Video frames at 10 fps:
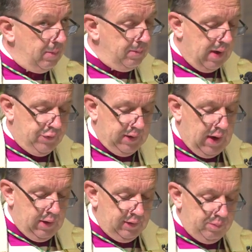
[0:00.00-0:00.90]
Patrick
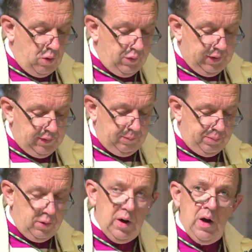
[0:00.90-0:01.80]
Kenny's more recent
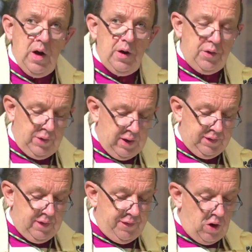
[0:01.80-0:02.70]
book, To
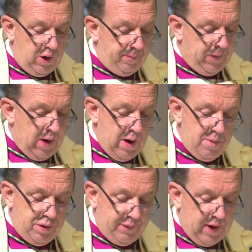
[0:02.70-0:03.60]
Raise the Fallen,
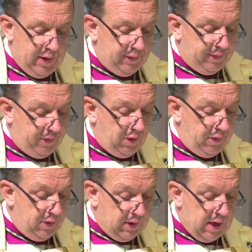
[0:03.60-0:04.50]
provides
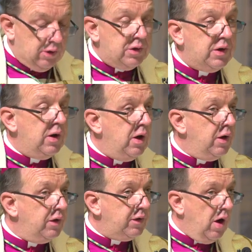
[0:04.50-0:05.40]
further account,
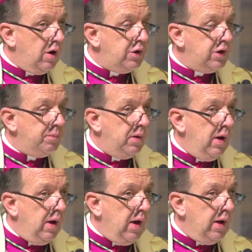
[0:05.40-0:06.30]
scholarship,
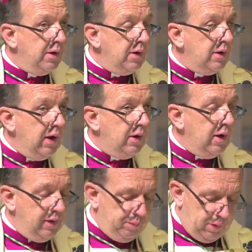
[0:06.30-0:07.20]
and indeed
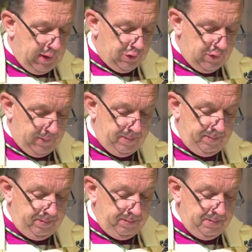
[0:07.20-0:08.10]
inspiration.
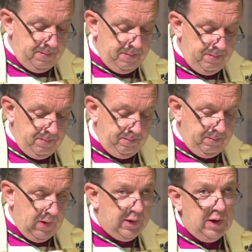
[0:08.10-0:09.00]

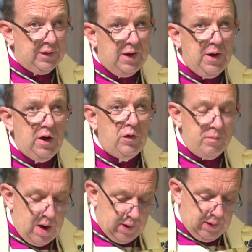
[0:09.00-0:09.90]
It is, I think,
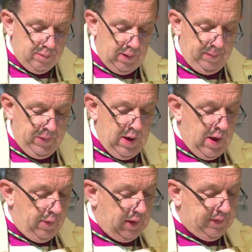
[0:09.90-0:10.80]
remarkable
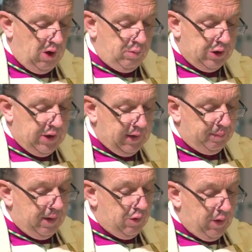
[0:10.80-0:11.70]
that so much
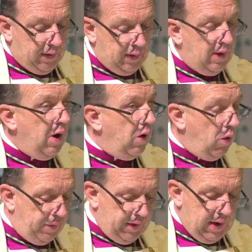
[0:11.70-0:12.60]
has been written
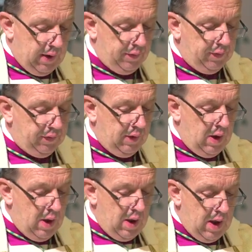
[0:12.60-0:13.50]
over the years,
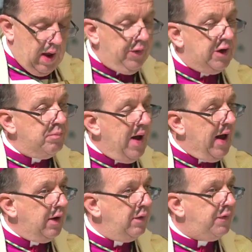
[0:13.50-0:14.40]
and the
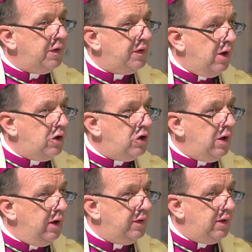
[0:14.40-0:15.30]
demand for such
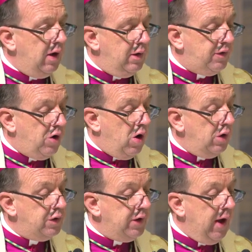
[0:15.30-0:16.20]
is still
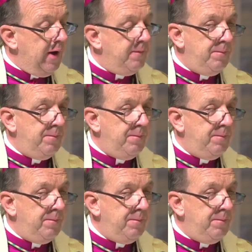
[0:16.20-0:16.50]
strong today.